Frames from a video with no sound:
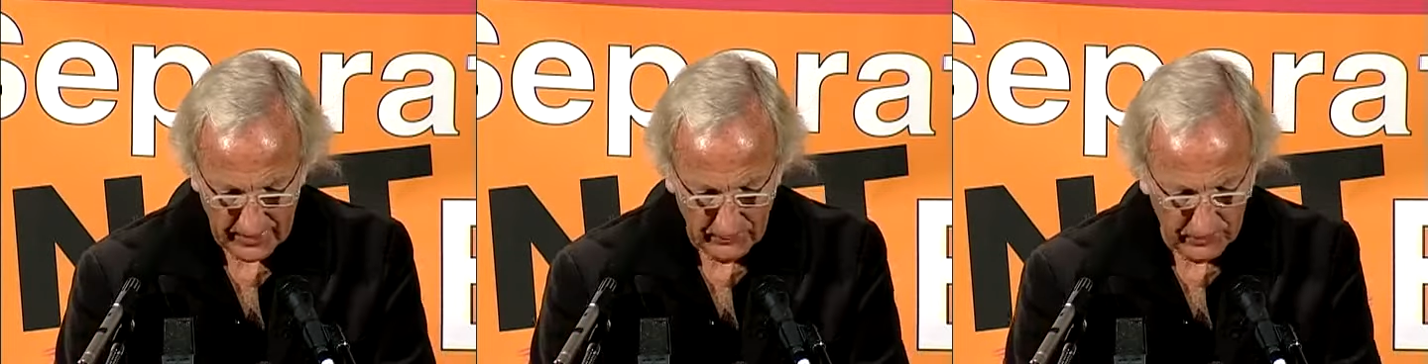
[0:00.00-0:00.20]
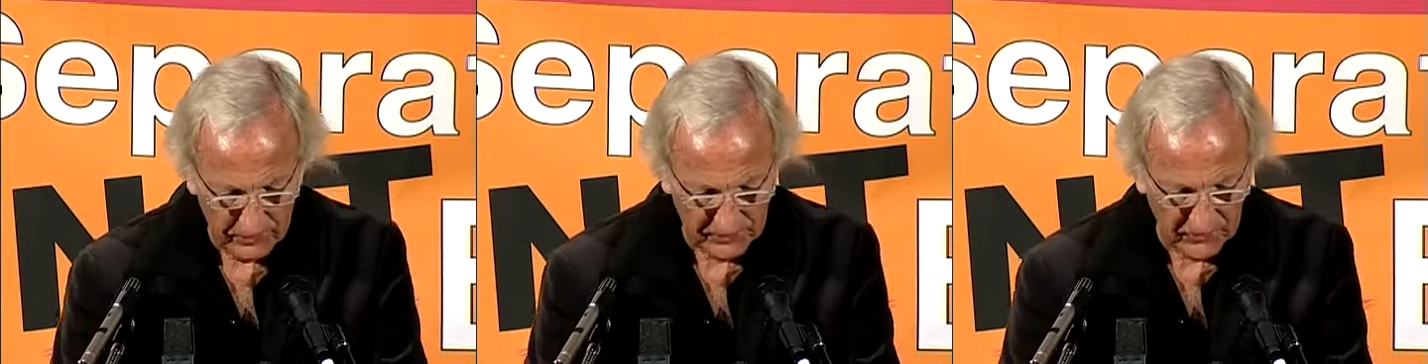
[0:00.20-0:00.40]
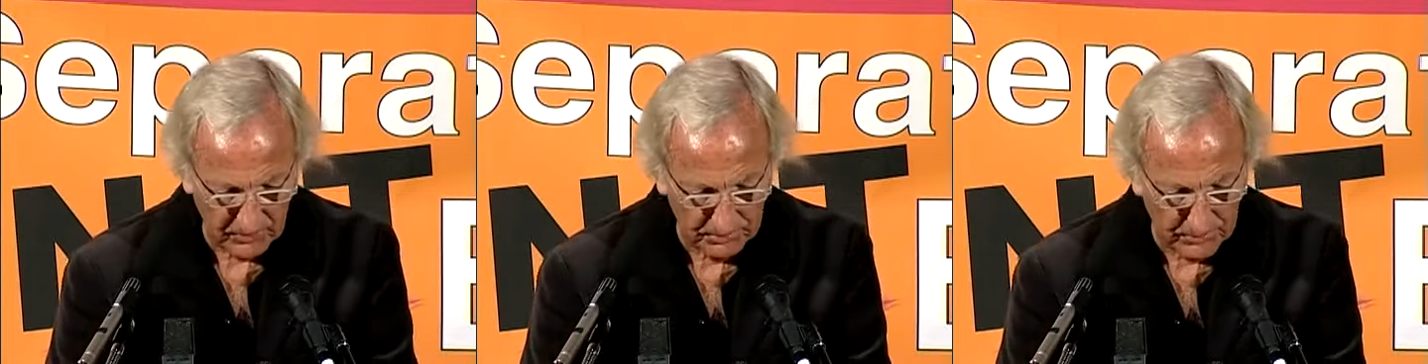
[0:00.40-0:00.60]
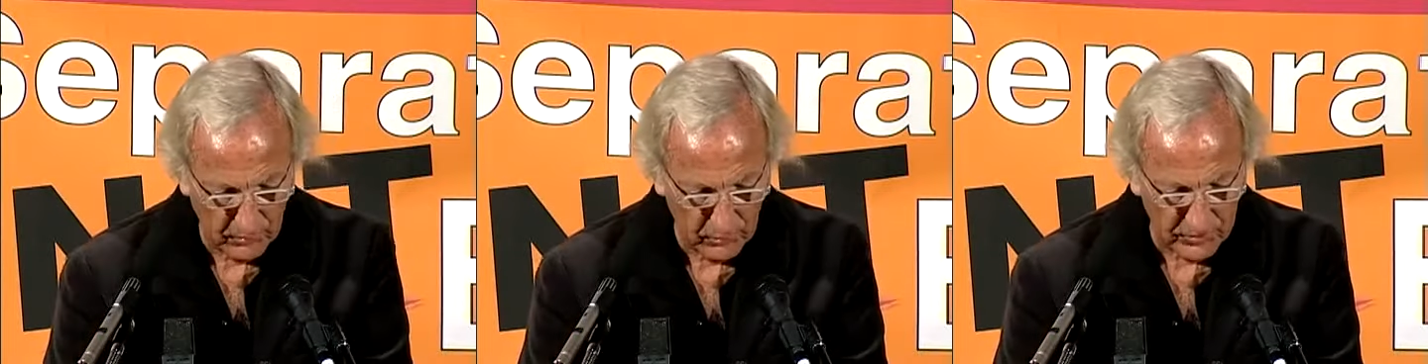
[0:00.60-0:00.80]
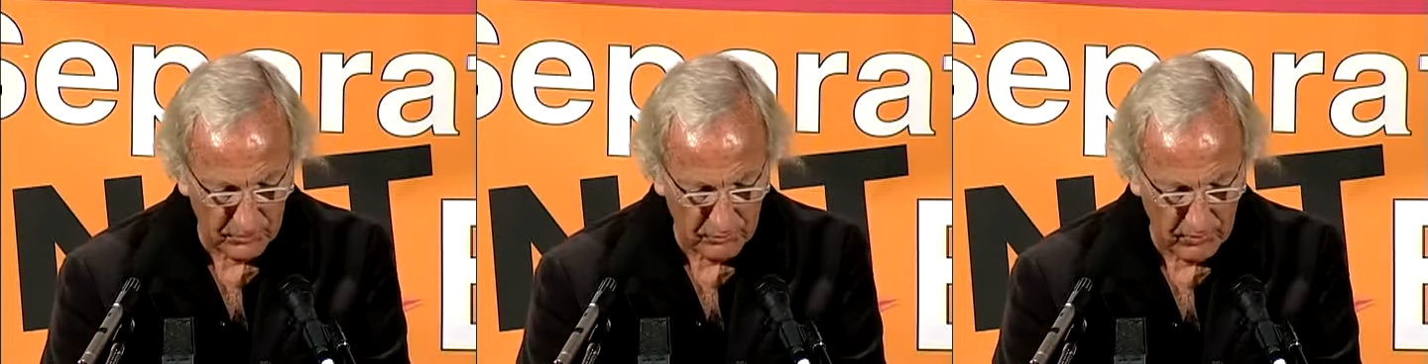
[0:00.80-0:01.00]
that will
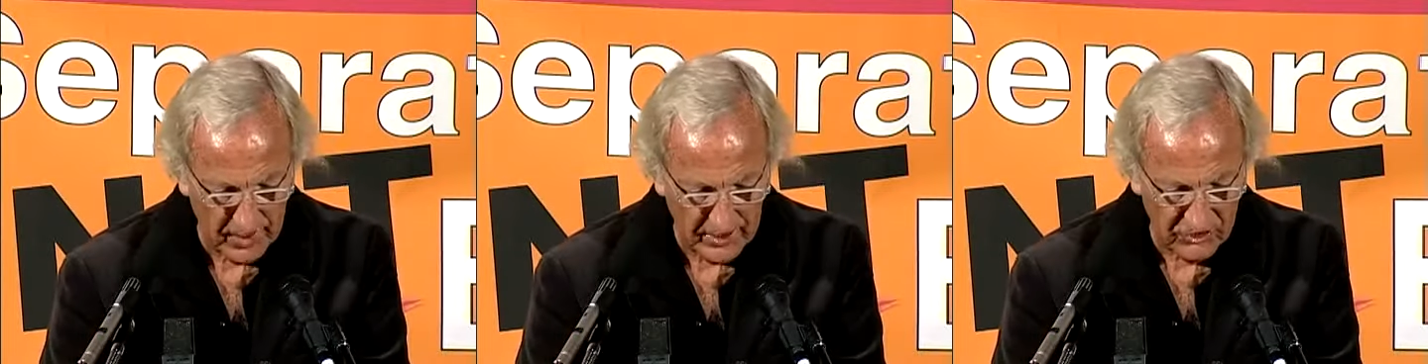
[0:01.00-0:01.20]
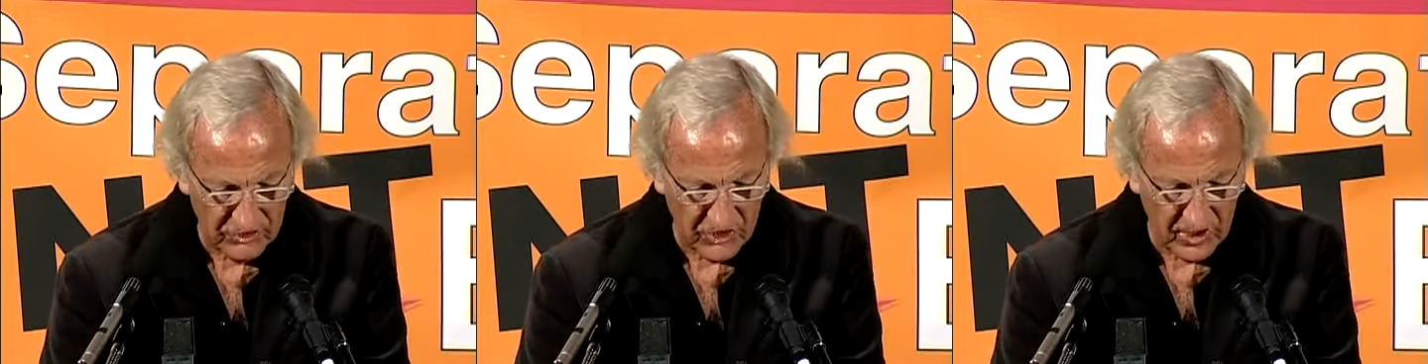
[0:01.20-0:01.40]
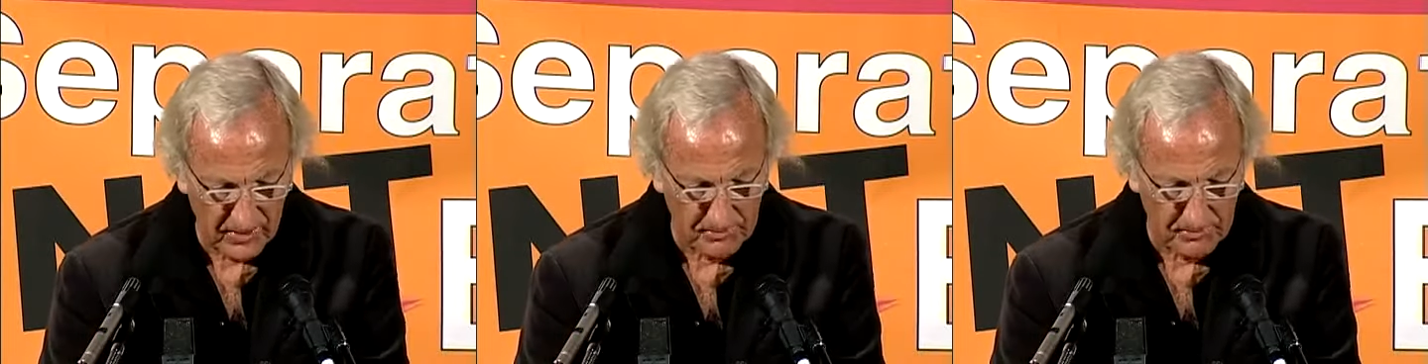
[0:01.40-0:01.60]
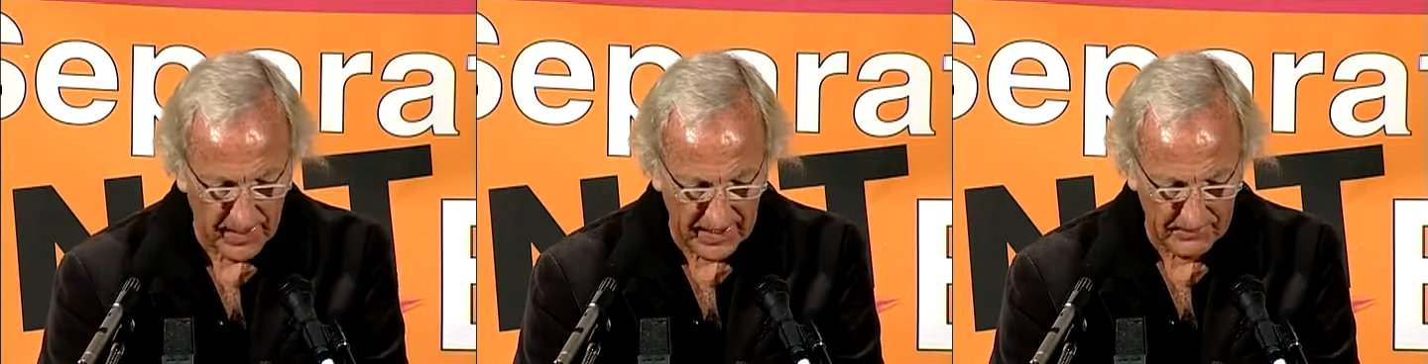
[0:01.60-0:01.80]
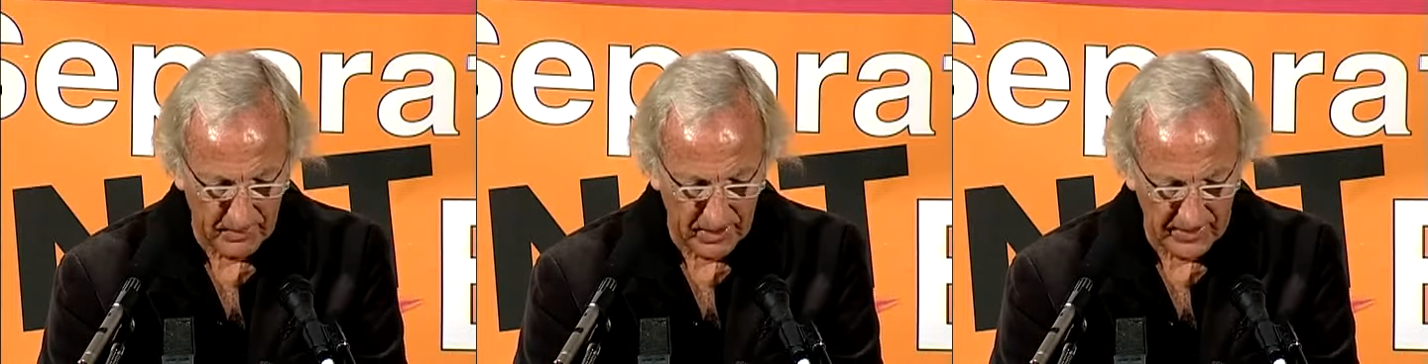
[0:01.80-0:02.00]
support a regime
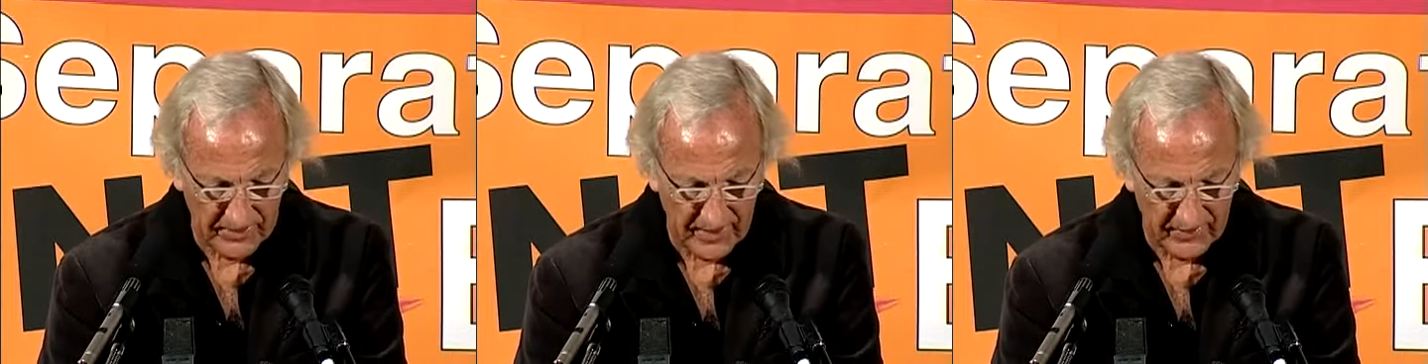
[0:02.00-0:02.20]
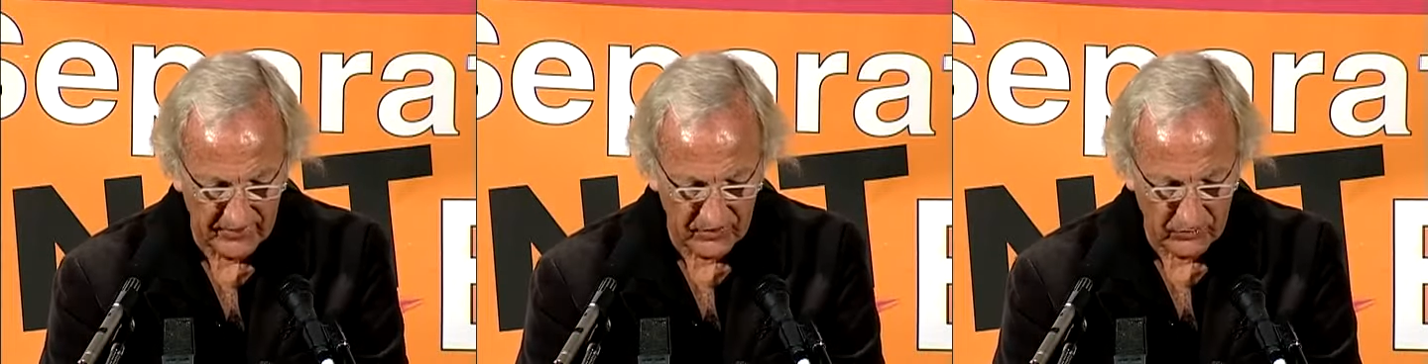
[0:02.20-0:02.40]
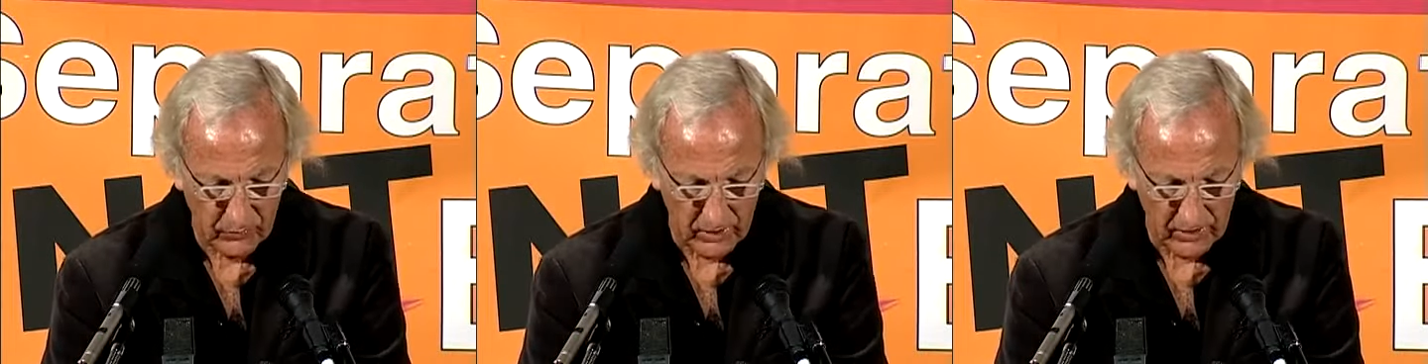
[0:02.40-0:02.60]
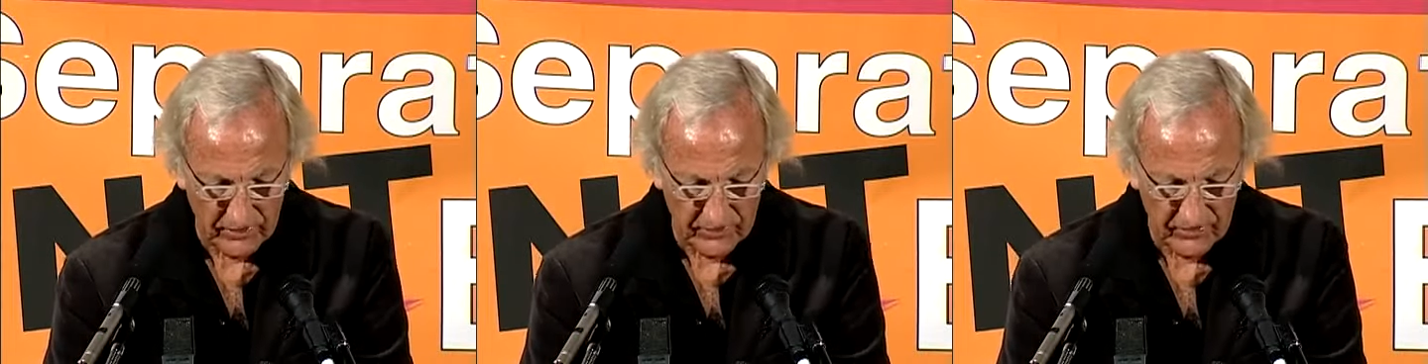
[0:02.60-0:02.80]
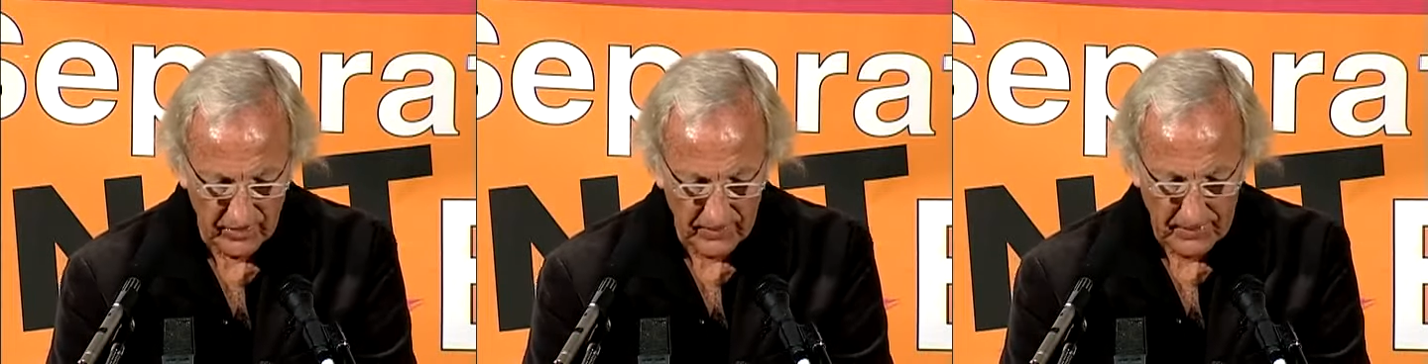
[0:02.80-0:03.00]
backed by death
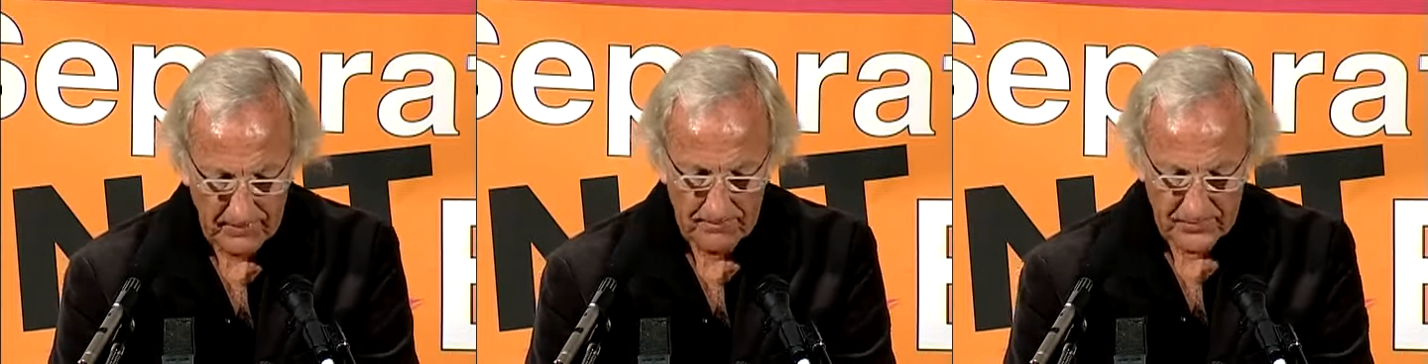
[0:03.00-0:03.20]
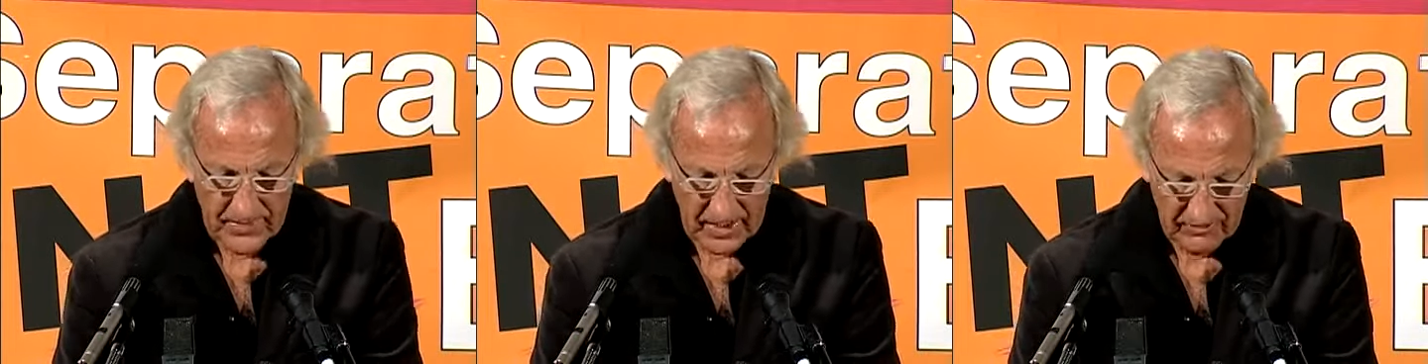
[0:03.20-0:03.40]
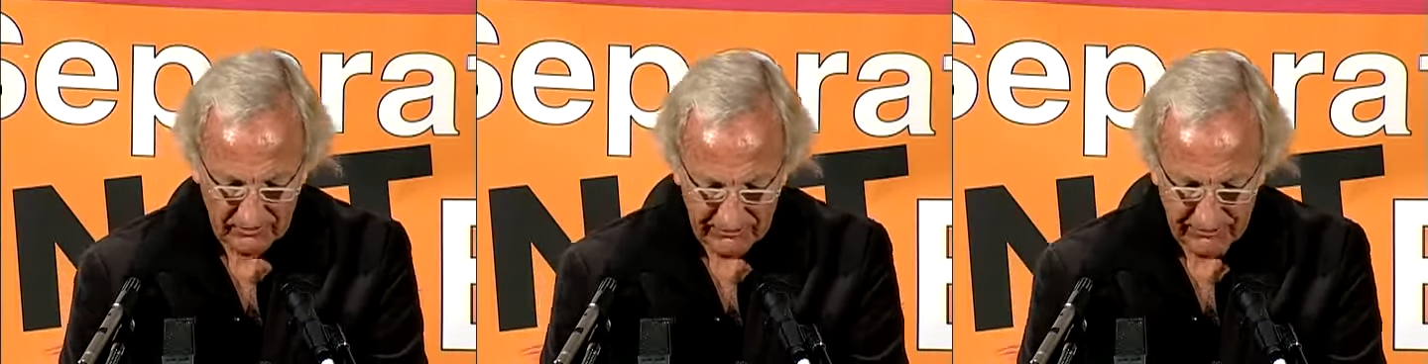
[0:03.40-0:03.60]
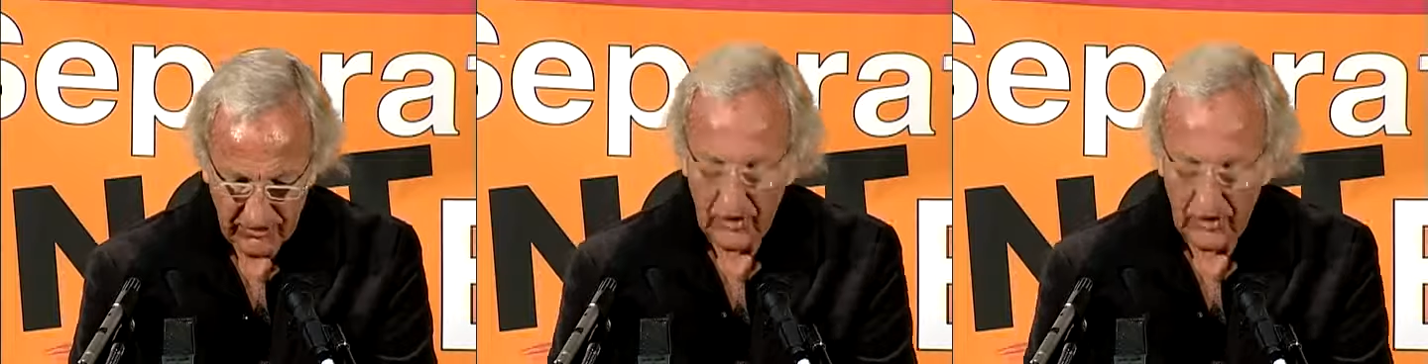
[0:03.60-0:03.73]
squads and